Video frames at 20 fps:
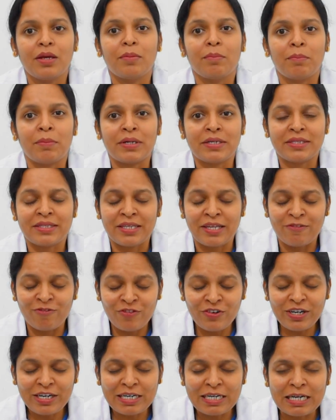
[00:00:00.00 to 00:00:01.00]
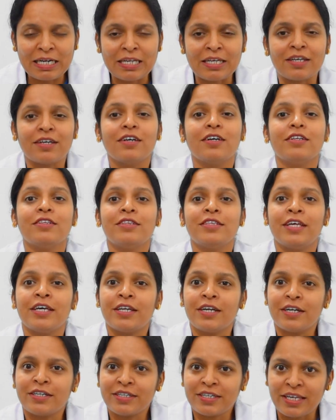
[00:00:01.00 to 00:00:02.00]
But definitely there
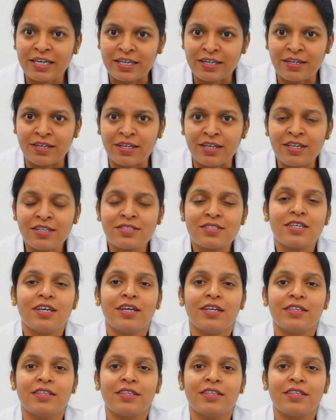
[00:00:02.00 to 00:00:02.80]
are techniques